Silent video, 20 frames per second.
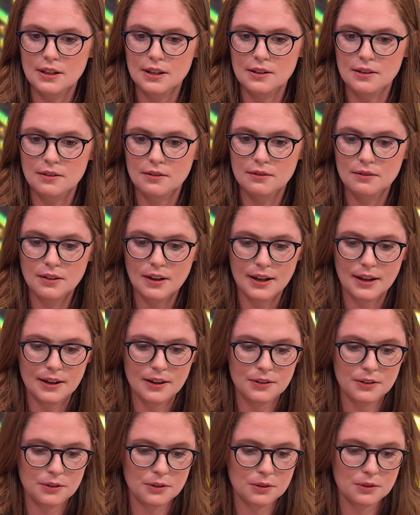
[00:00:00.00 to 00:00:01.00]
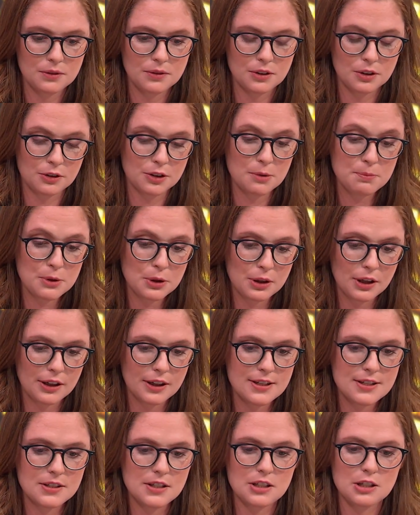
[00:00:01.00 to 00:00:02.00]
in uh, the, the,
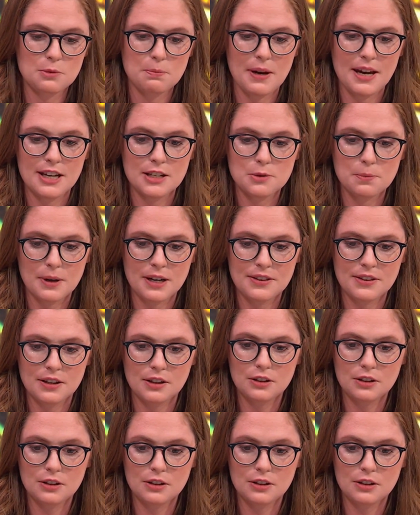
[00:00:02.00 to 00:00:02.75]
cryptocurrency space, but I